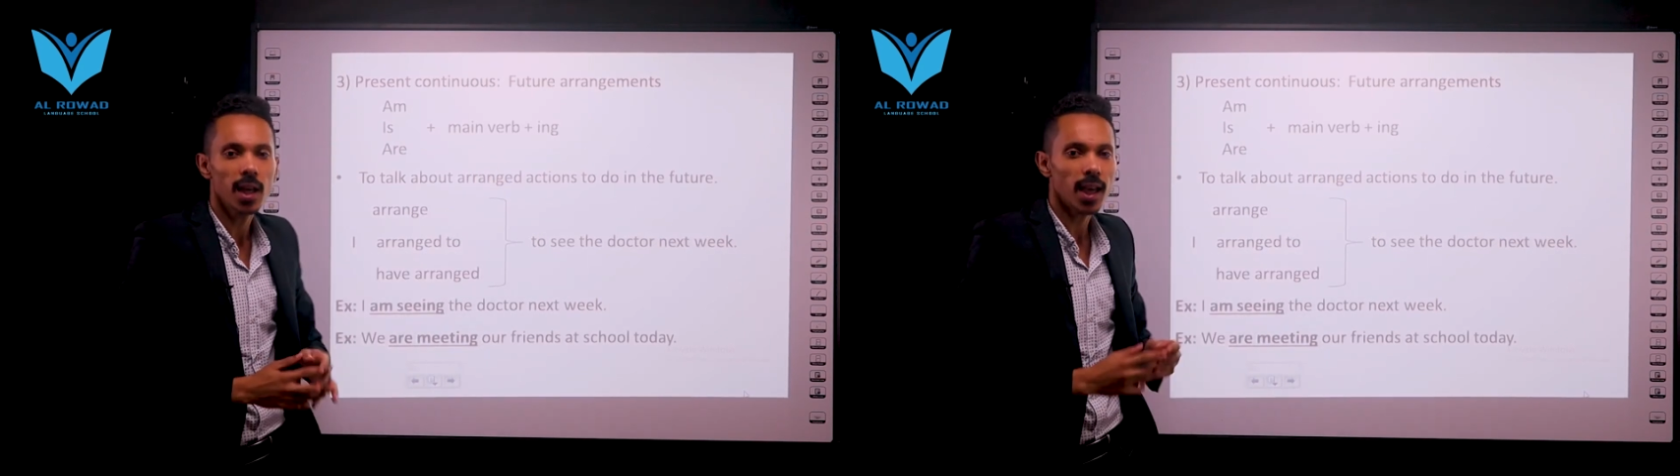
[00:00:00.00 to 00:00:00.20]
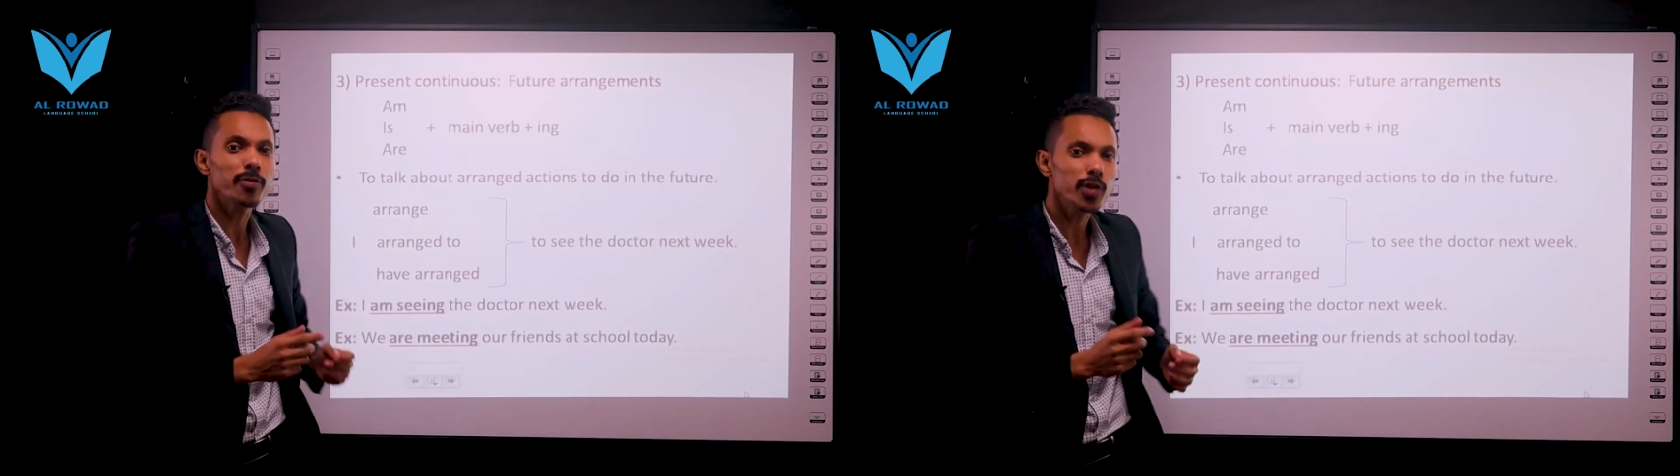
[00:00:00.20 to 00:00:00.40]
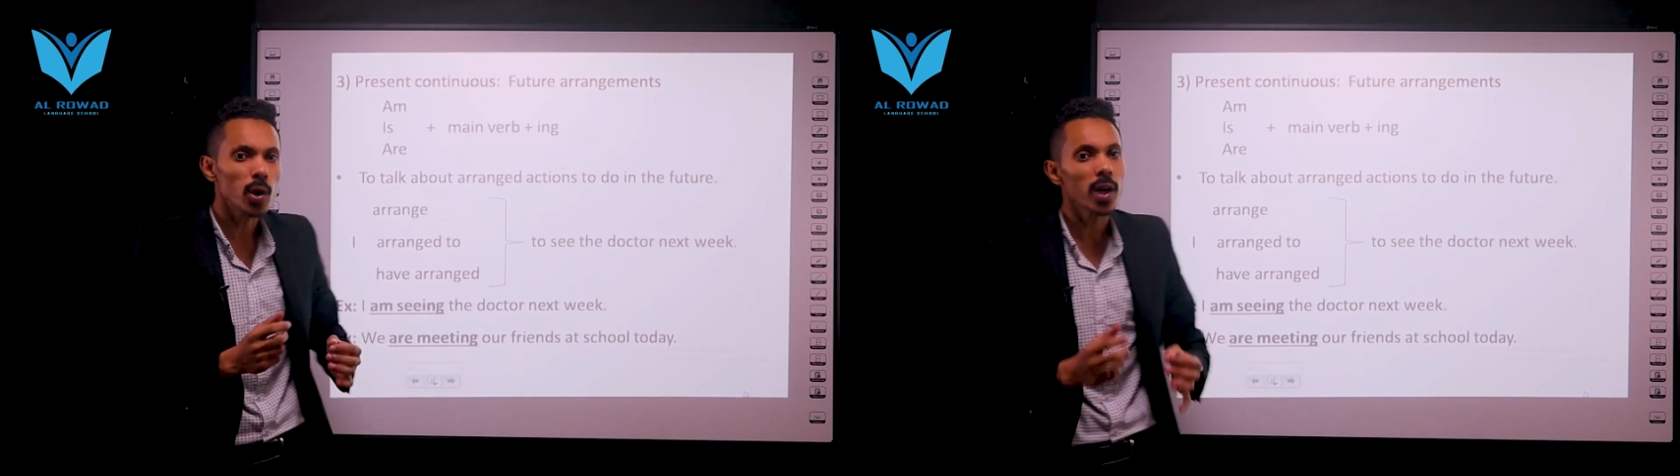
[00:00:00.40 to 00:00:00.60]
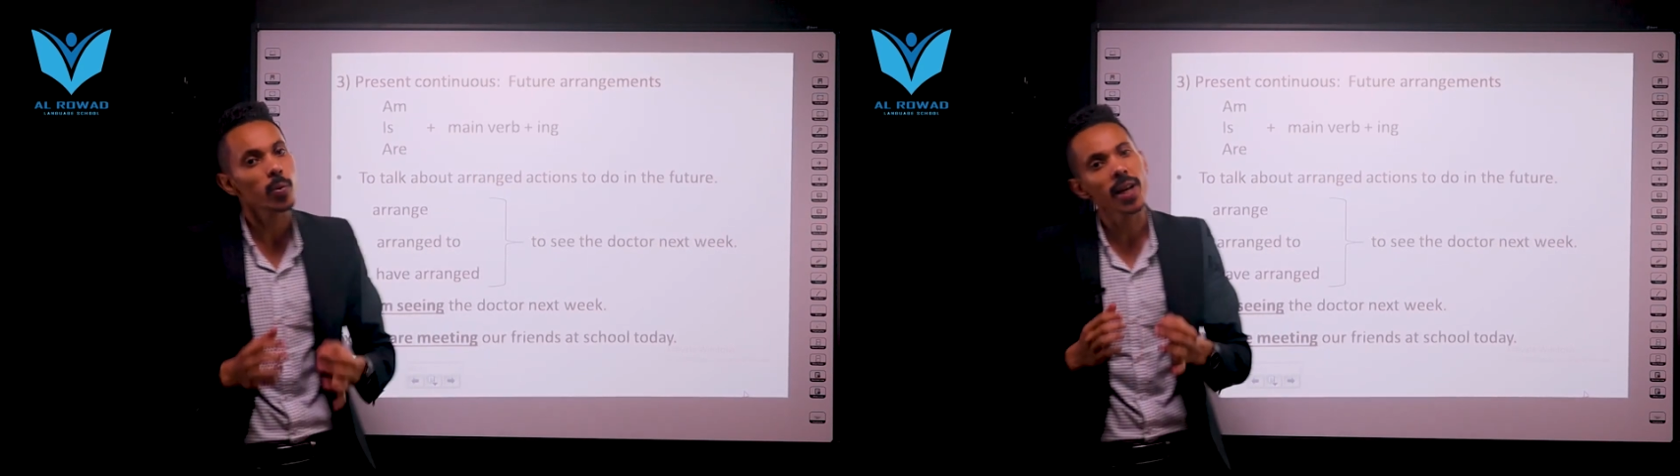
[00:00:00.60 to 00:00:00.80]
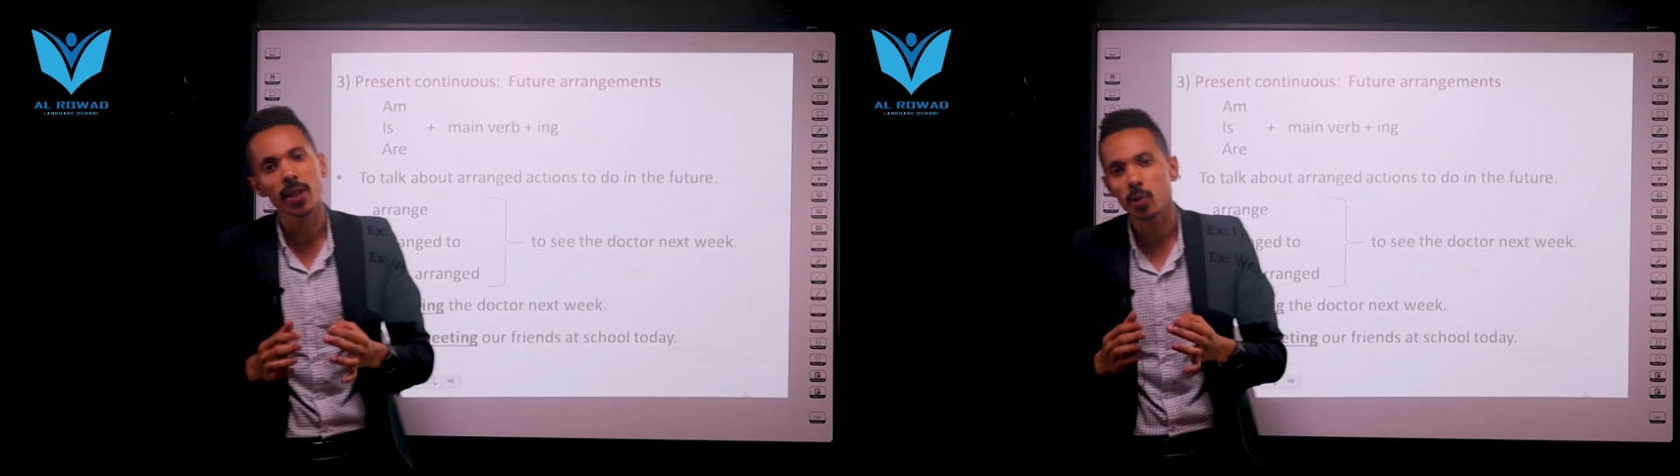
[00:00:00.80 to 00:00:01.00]
If you
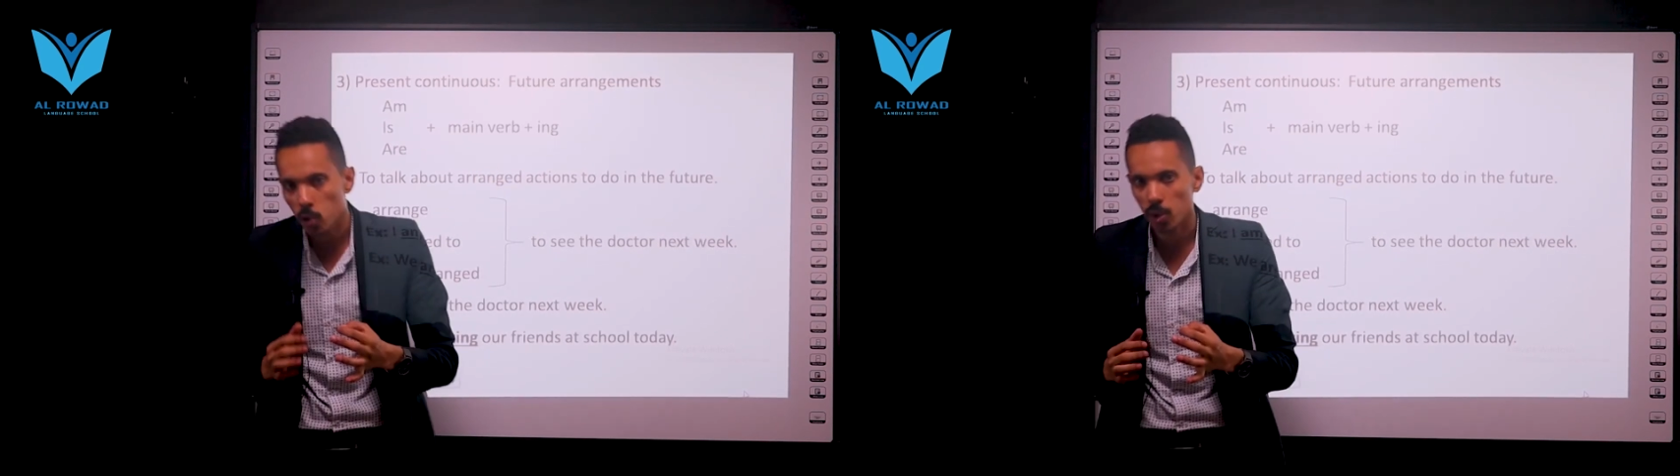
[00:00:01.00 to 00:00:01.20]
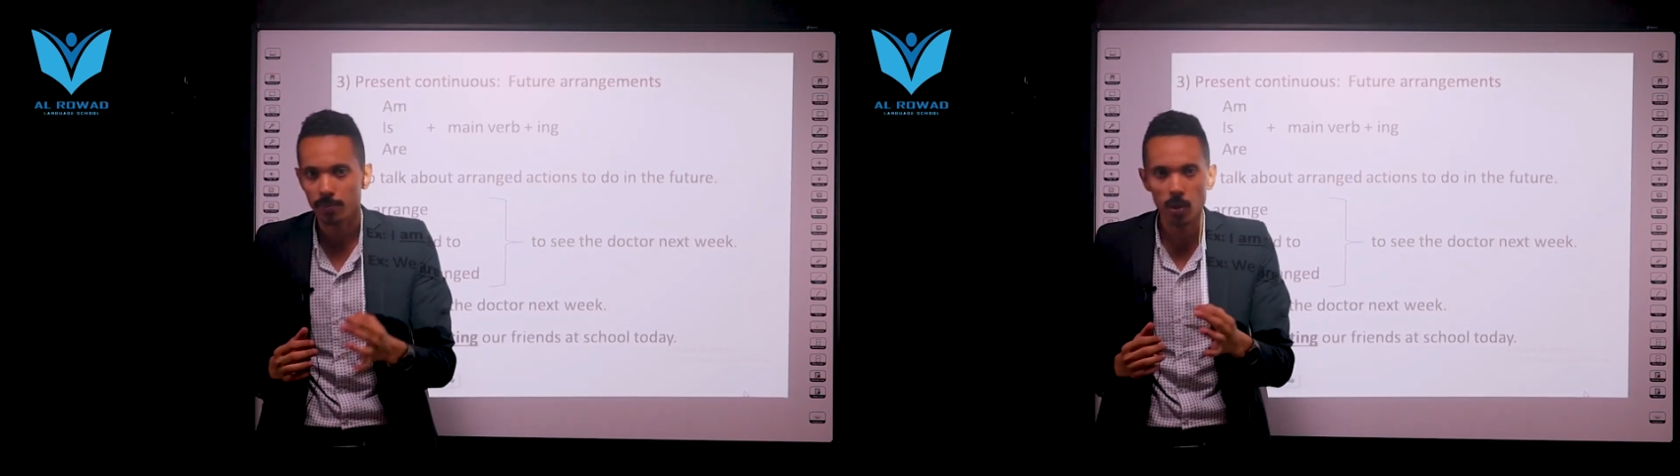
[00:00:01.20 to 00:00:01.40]
arrange